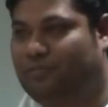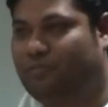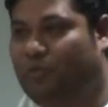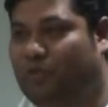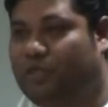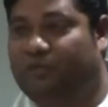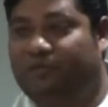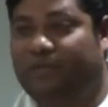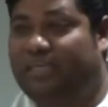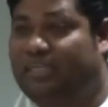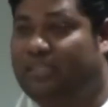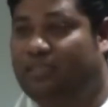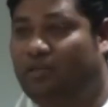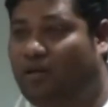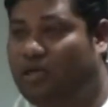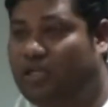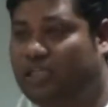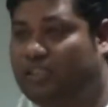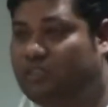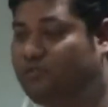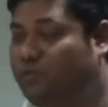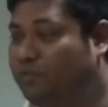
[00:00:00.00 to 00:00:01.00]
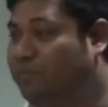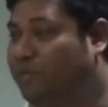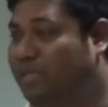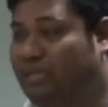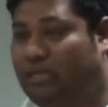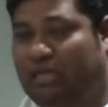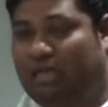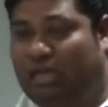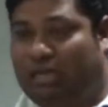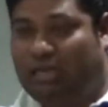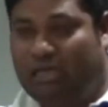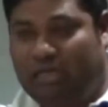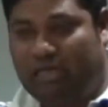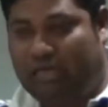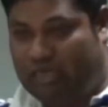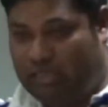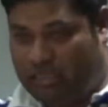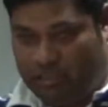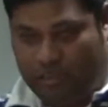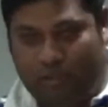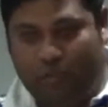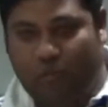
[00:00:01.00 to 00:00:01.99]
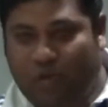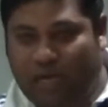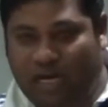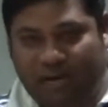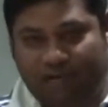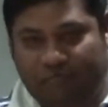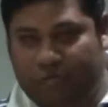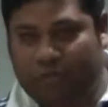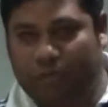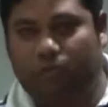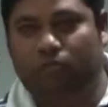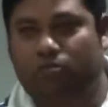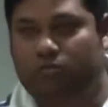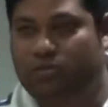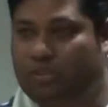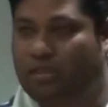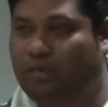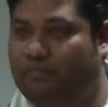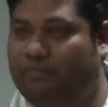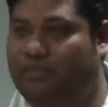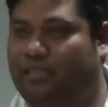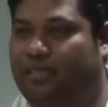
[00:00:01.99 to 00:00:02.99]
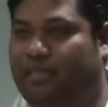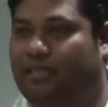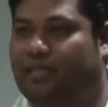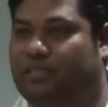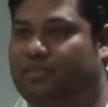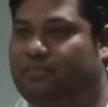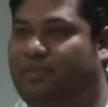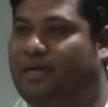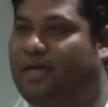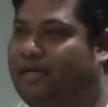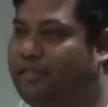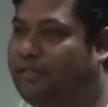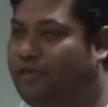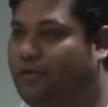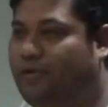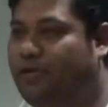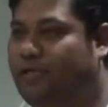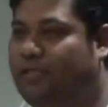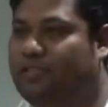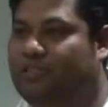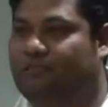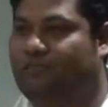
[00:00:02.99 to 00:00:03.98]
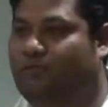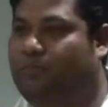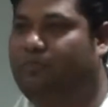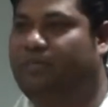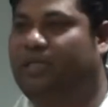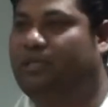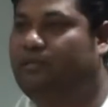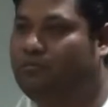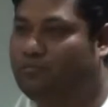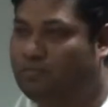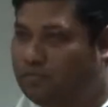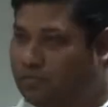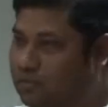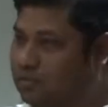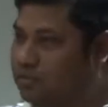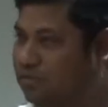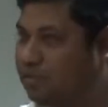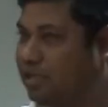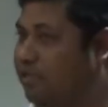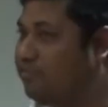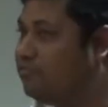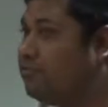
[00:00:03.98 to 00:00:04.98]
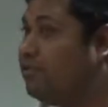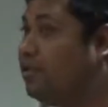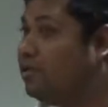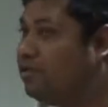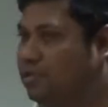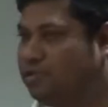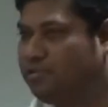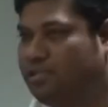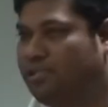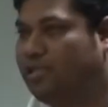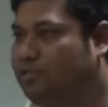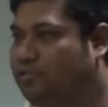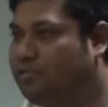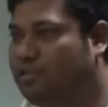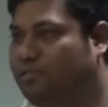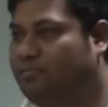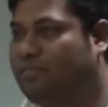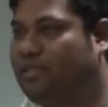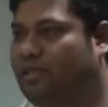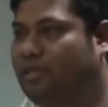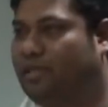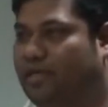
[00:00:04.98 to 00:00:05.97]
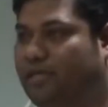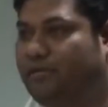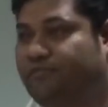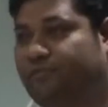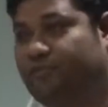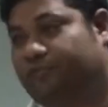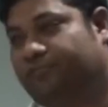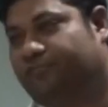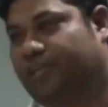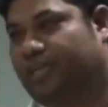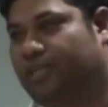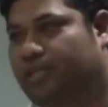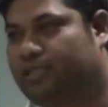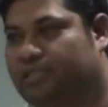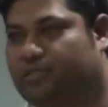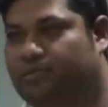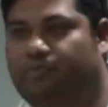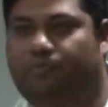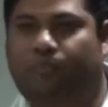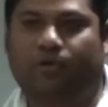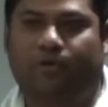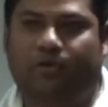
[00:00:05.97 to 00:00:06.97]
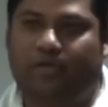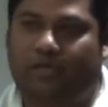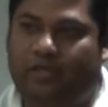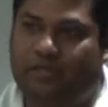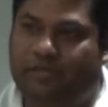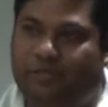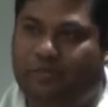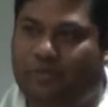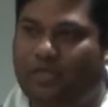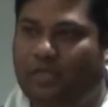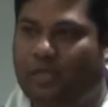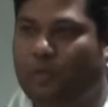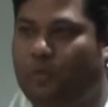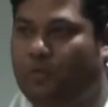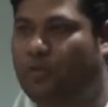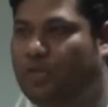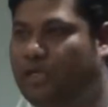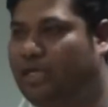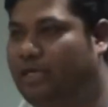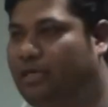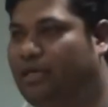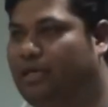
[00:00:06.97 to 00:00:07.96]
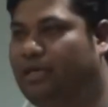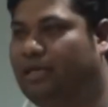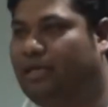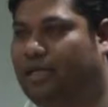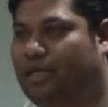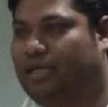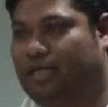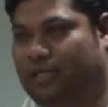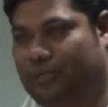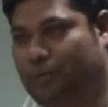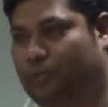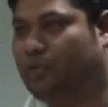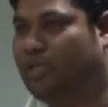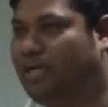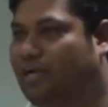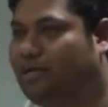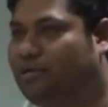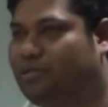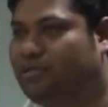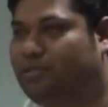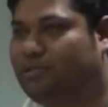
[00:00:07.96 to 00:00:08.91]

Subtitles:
Motivating the audience would mean you have to do something. Inspiring the audience would mean you have to understand something. And if you feel it is important, you can go ahead and do it.